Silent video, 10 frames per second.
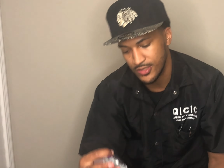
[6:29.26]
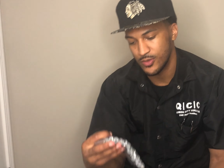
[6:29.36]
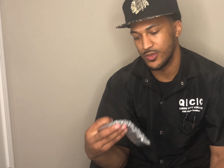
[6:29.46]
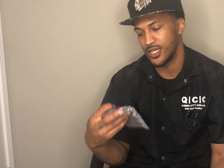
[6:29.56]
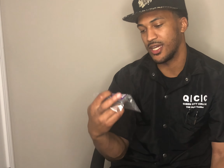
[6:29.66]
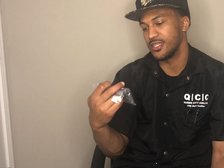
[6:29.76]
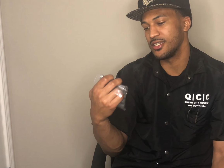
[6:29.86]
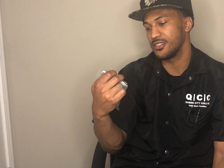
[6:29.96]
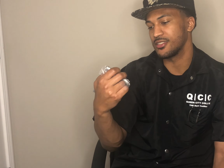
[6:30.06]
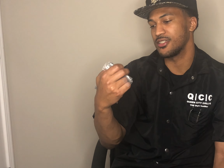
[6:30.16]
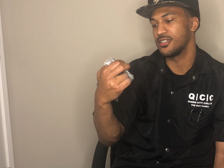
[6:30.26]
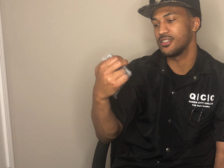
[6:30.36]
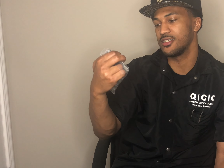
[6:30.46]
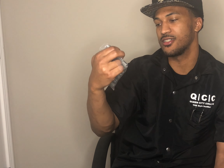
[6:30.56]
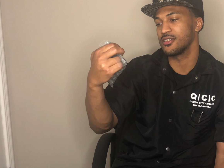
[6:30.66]
We got these
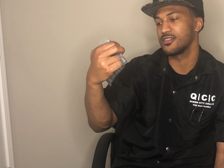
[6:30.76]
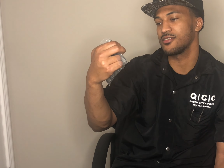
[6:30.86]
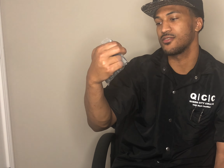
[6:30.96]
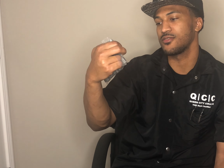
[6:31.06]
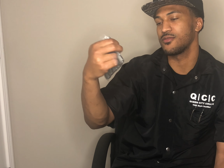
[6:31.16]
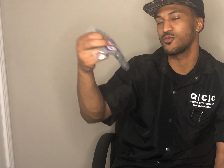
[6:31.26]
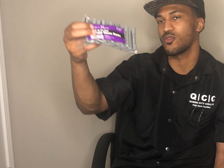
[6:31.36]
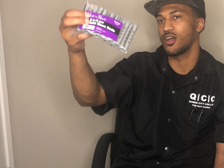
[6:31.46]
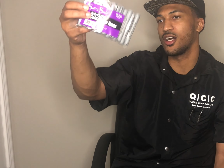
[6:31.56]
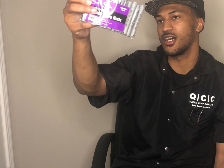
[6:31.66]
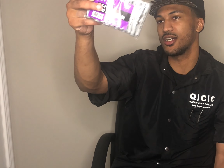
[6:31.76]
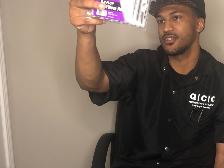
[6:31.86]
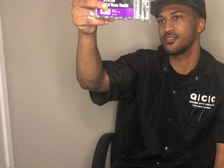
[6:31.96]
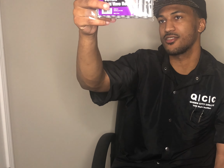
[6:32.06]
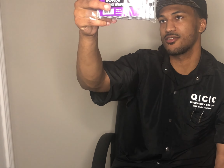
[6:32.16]
rods.